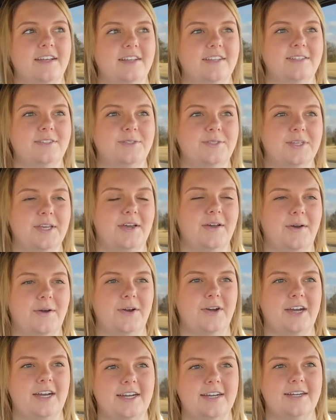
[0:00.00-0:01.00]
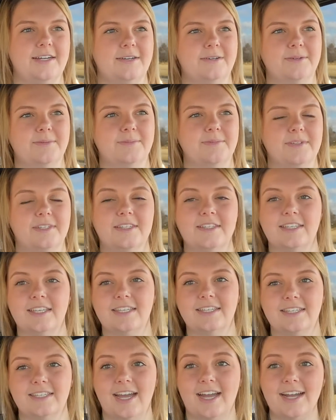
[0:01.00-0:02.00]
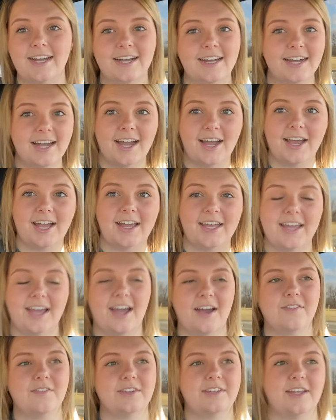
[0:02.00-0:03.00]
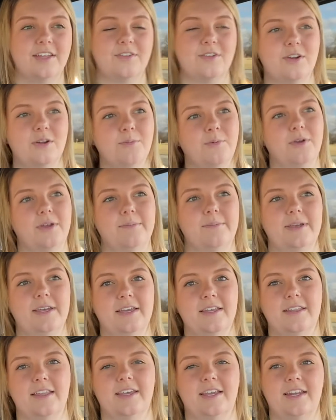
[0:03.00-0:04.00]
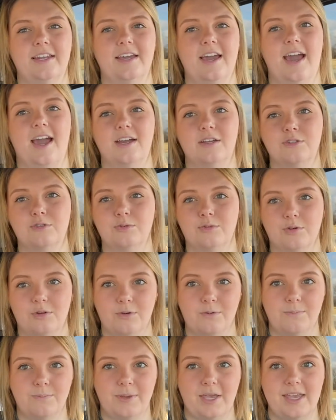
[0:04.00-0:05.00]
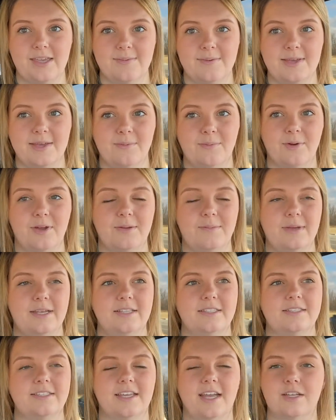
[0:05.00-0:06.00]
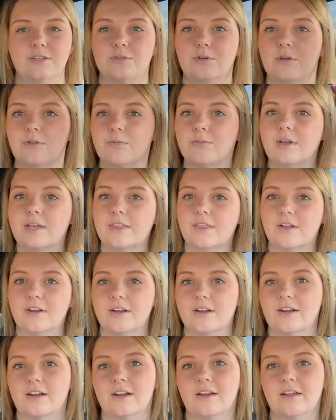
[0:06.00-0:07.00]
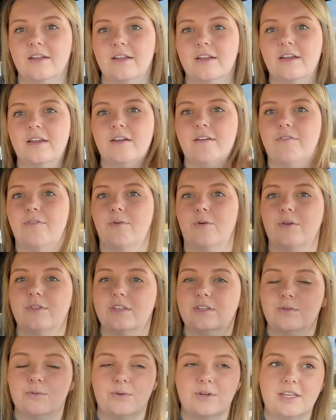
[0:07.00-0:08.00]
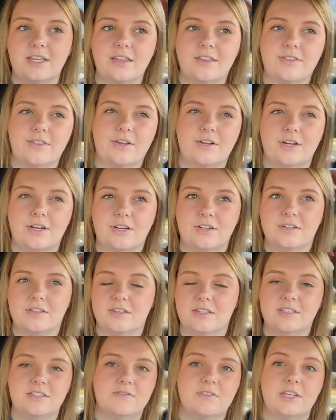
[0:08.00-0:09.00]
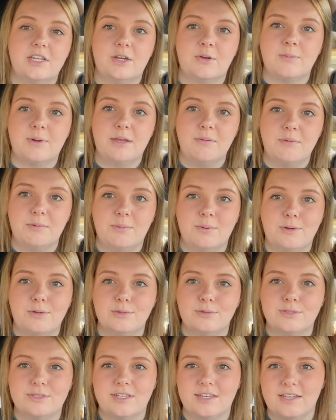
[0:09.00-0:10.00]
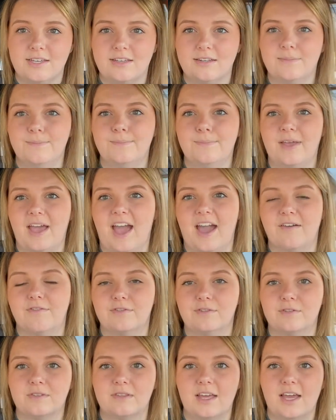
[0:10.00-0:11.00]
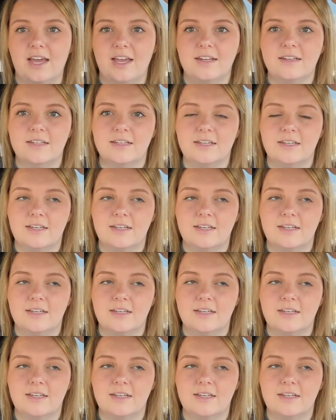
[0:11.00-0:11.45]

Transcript: So um, yeah, I have another appointment, like an actual baby appointment scheduled with her for the twenty-third. This video might be posted after that.